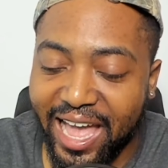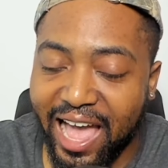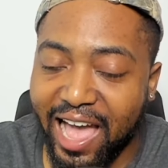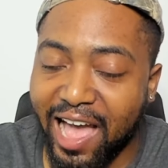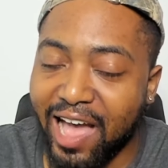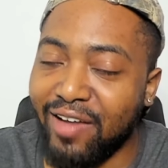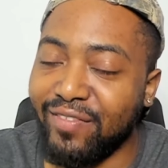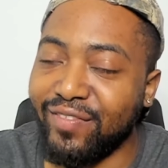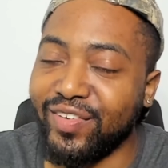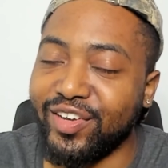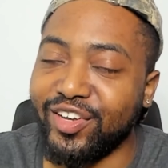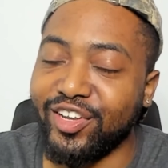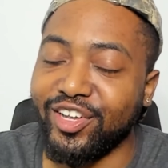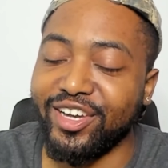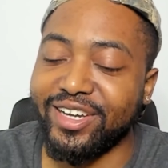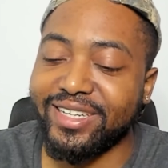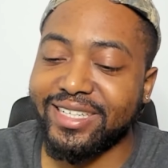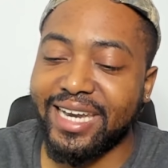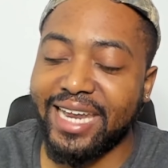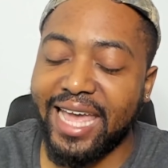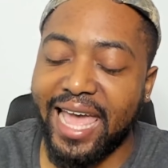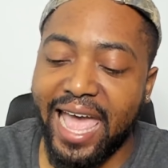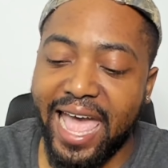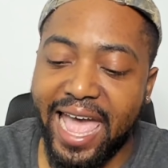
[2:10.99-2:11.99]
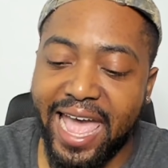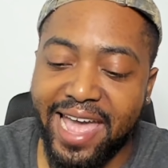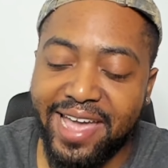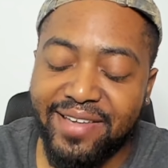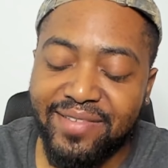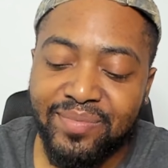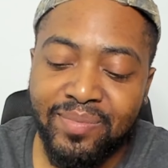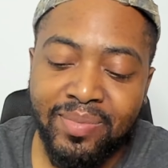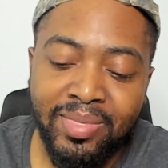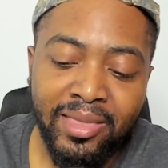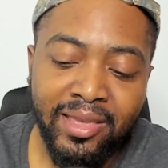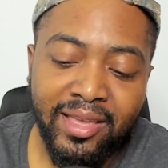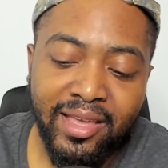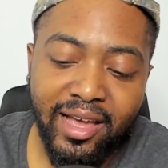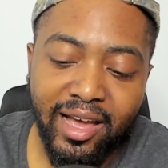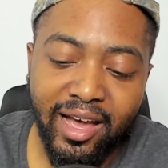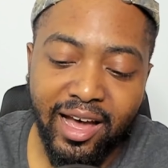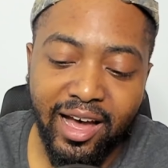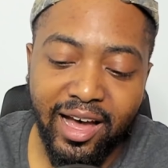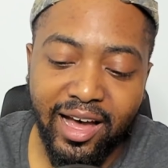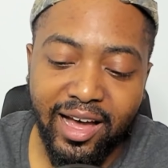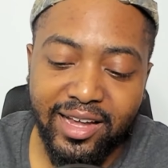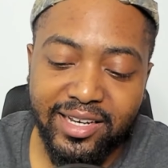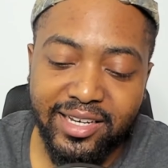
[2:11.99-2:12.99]
I've looked at
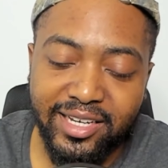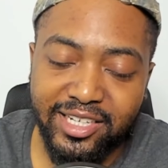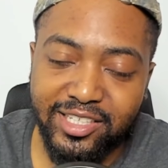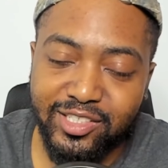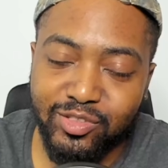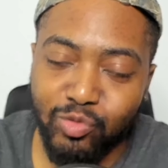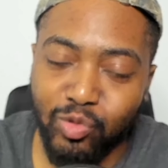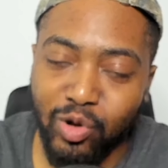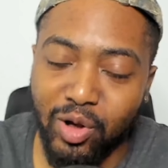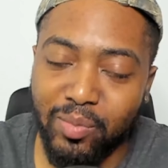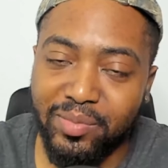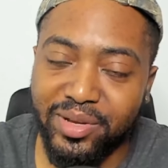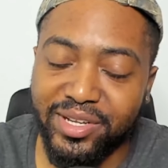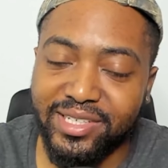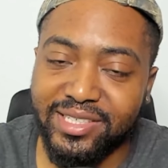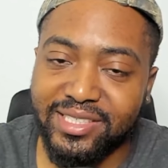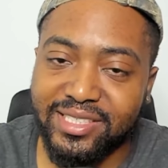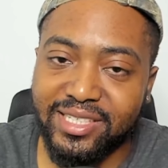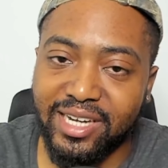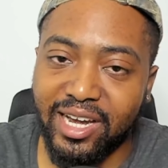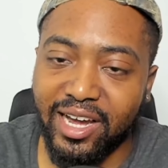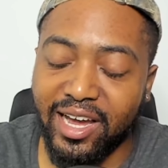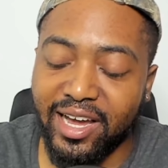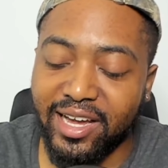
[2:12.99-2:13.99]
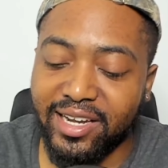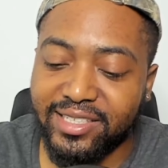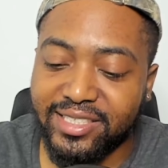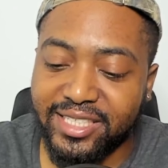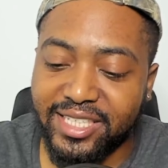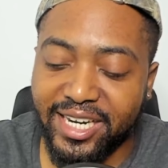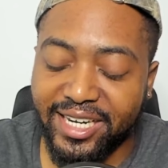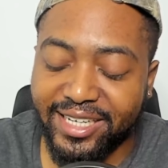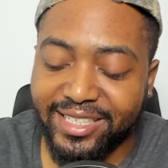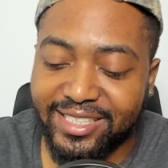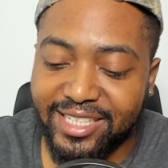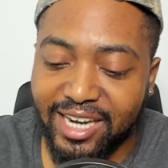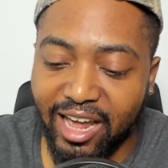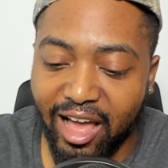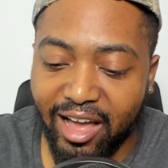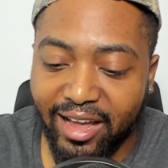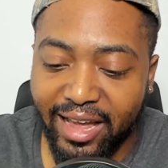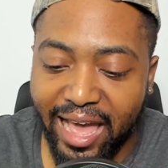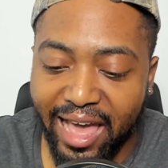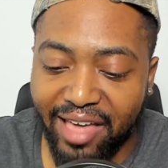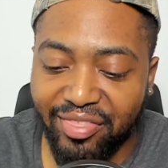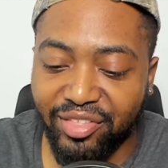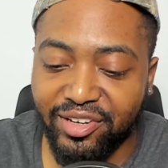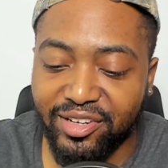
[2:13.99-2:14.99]
uh, this woman's uh, TikTok
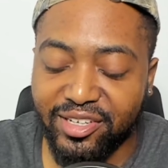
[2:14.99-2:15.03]
after